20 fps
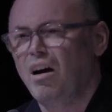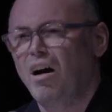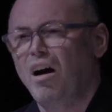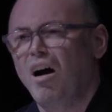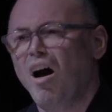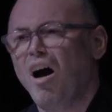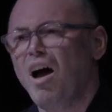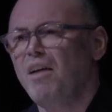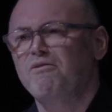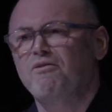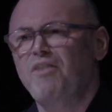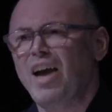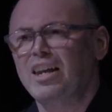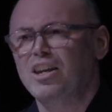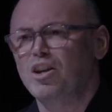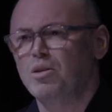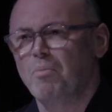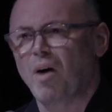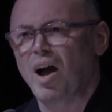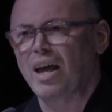"I
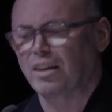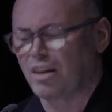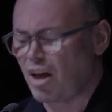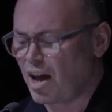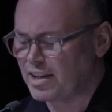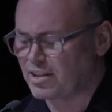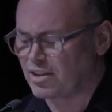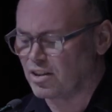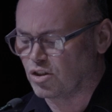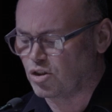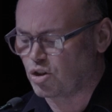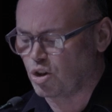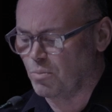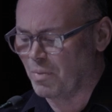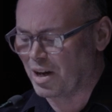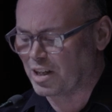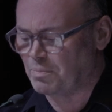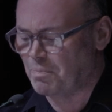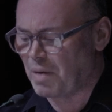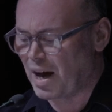value my license too
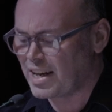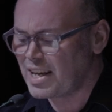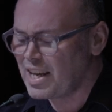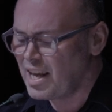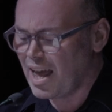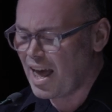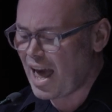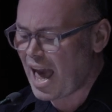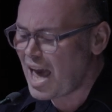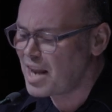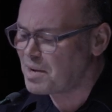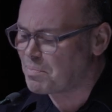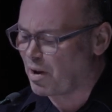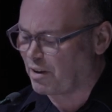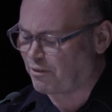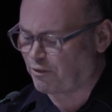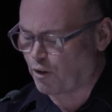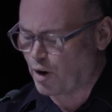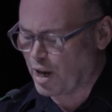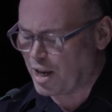much, buddy, and my
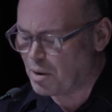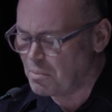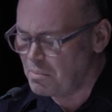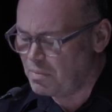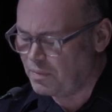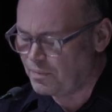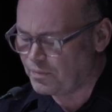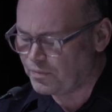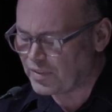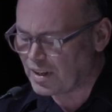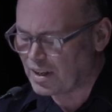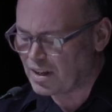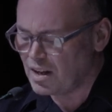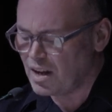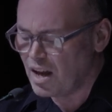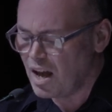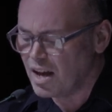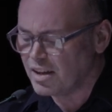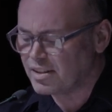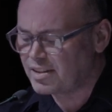freedom.
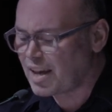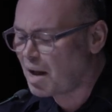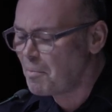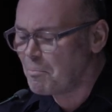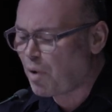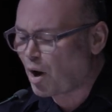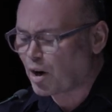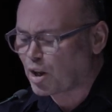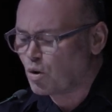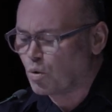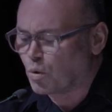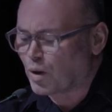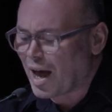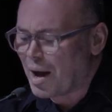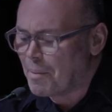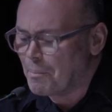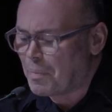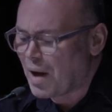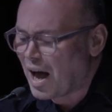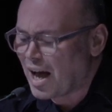Somebody will
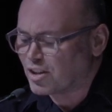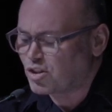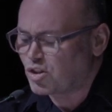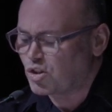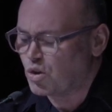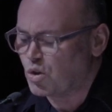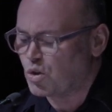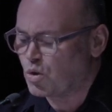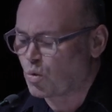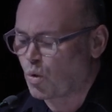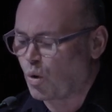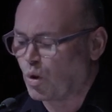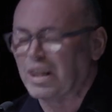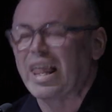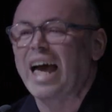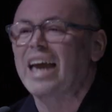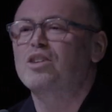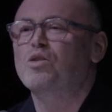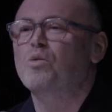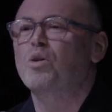come past sooner or
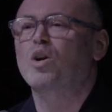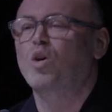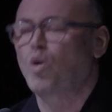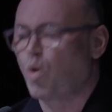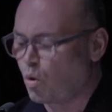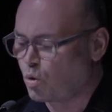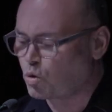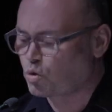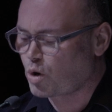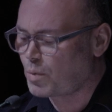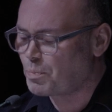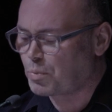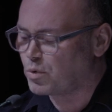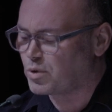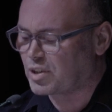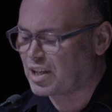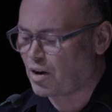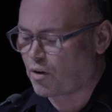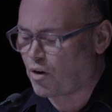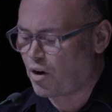later and call
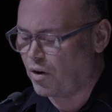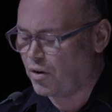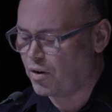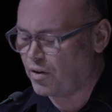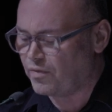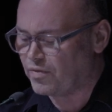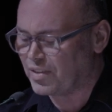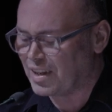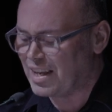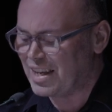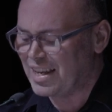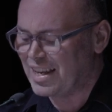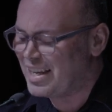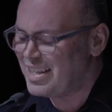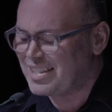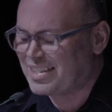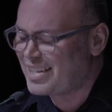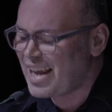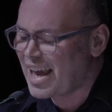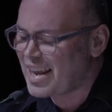000.
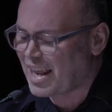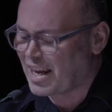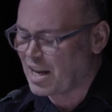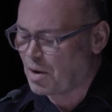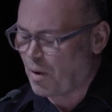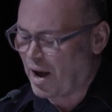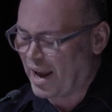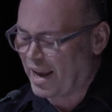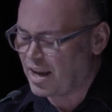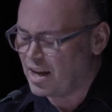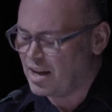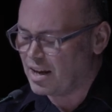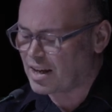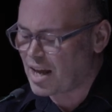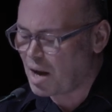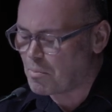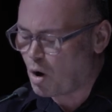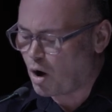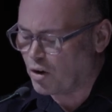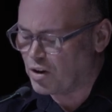He's dead anyway.
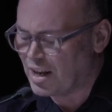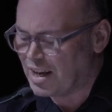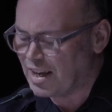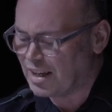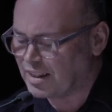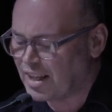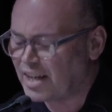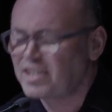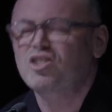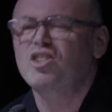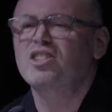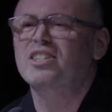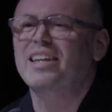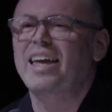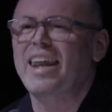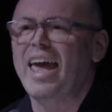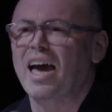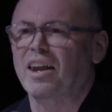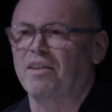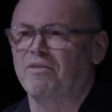Come on, let's just
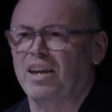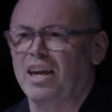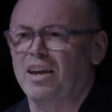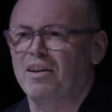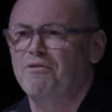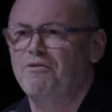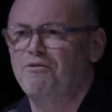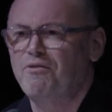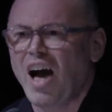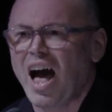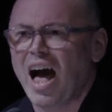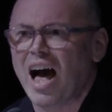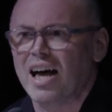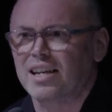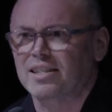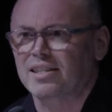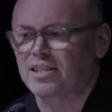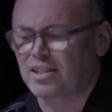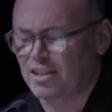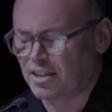get out of here,
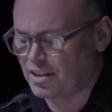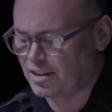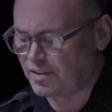fast."